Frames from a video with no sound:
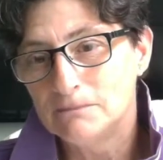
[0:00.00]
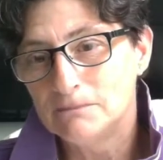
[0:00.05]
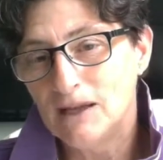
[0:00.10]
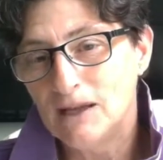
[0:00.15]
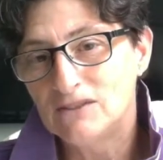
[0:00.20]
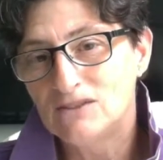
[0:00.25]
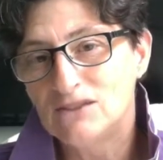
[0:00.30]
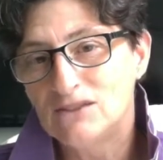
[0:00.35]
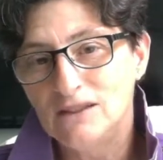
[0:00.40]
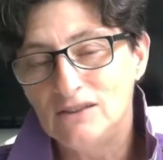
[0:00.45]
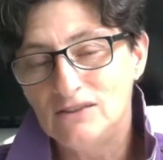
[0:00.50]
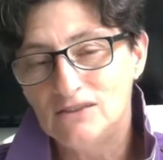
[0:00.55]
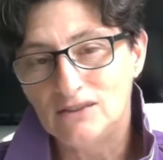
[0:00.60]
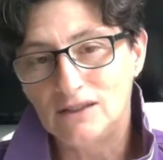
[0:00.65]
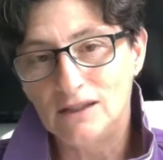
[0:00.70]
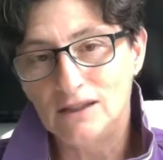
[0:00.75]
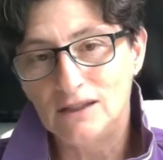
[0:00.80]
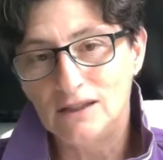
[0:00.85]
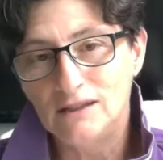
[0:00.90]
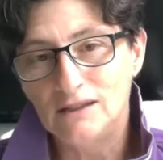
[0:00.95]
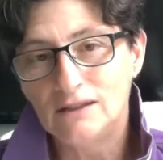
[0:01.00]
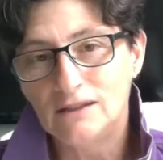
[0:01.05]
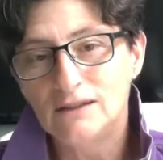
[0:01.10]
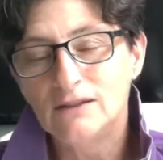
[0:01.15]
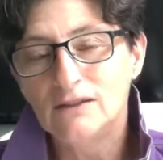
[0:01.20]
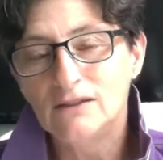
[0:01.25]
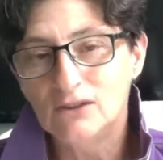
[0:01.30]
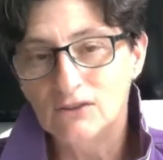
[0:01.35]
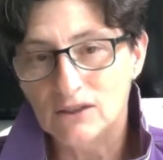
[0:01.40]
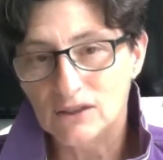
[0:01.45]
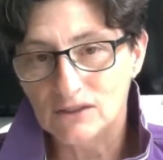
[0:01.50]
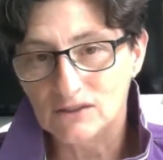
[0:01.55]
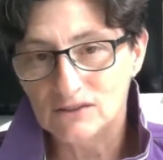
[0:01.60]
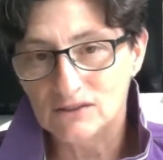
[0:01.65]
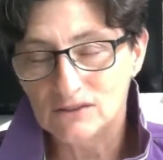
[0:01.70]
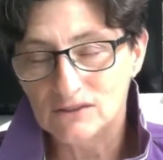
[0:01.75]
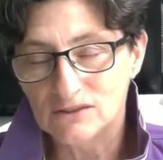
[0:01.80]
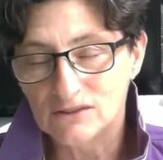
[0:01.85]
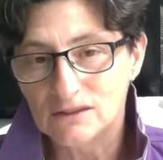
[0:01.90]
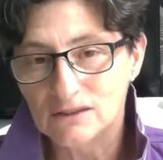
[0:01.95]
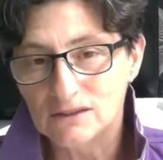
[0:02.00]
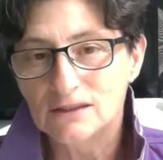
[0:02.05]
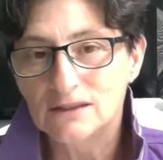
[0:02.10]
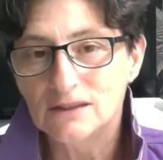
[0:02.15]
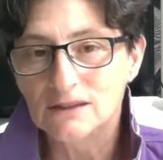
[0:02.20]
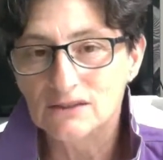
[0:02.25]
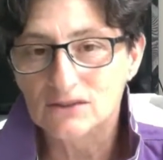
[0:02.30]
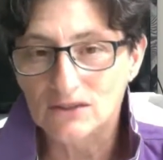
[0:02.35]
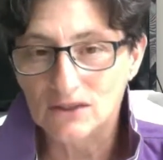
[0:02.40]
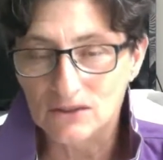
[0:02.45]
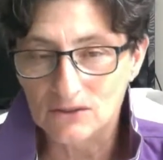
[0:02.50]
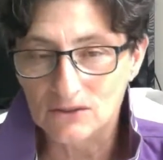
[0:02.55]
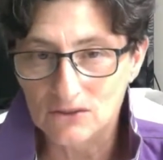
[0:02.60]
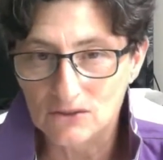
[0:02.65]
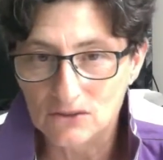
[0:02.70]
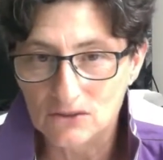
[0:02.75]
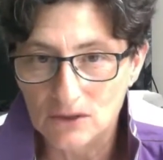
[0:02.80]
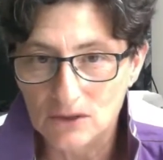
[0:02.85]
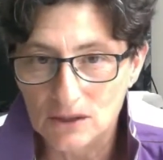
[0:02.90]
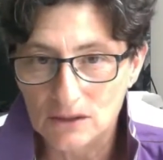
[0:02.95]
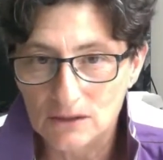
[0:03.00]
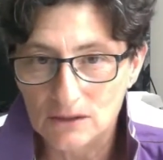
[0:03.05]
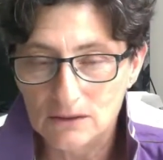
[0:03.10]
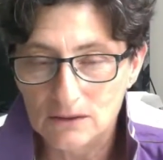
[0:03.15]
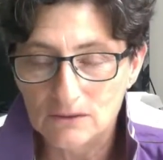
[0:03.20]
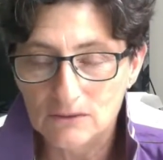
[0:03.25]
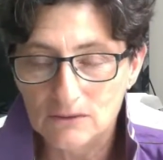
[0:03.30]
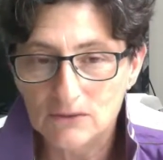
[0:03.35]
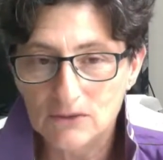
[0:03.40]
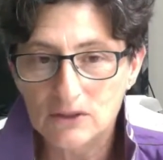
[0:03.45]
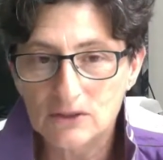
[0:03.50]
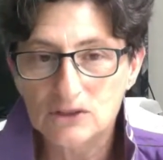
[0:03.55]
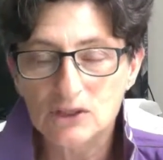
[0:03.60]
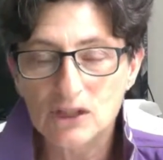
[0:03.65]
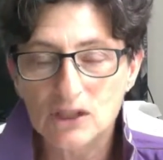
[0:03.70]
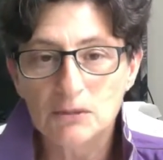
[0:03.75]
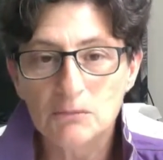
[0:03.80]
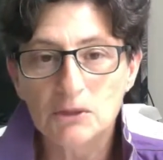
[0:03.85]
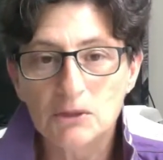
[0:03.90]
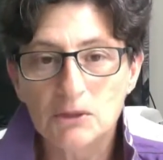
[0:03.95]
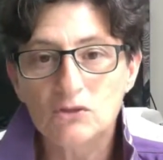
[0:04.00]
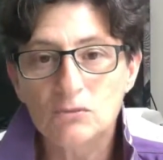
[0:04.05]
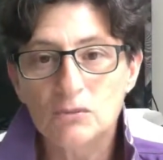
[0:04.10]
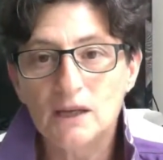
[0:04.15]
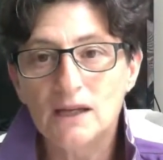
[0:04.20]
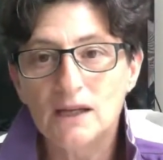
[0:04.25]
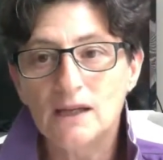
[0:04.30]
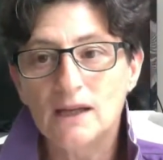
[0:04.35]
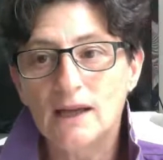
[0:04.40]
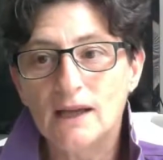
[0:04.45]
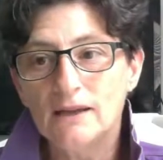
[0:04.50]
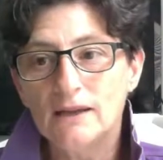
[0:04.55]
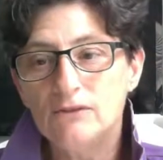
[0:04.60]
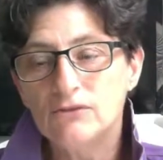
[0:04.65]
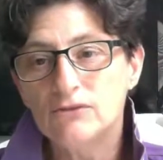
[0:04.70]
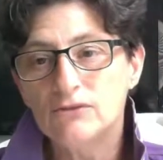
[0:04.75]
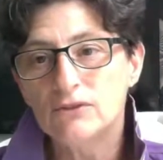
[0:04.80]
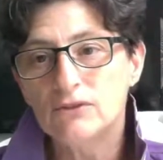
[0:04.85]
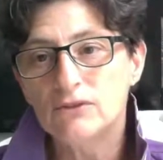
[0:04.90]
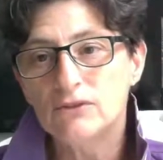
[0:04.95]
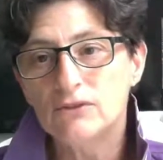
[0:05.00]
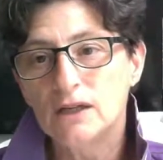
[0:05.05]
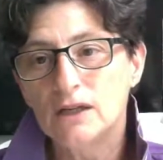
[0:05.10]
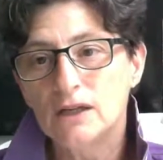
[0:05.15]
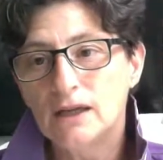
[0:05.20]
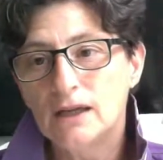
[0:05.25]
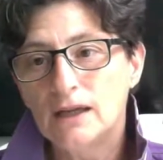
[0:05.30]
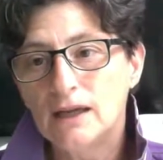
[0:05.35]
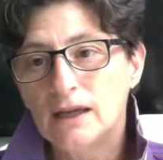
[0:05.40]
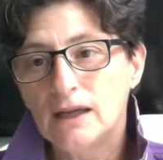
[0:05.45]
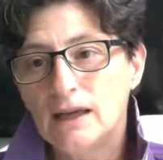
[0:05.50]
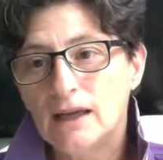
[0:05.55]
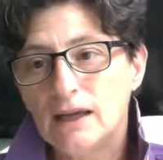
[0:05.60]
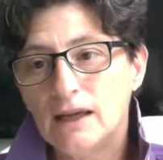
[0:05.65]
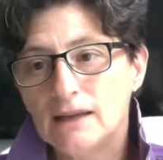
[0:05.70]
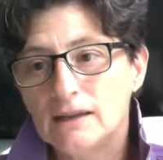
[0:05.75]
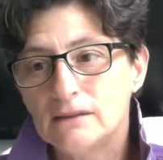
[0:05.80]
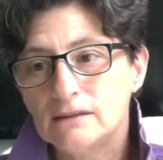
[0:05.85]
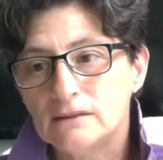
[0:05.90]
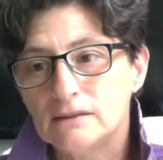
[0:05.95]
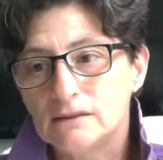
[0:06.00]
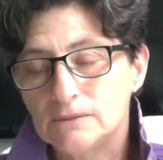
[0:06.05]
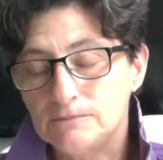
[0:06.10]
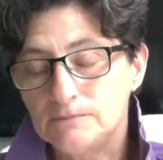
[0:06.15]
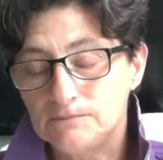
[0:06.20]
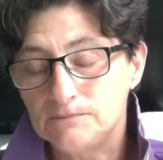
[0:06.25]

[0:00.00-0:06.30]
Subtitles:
as they say, the rest is history. Fudge came into my life and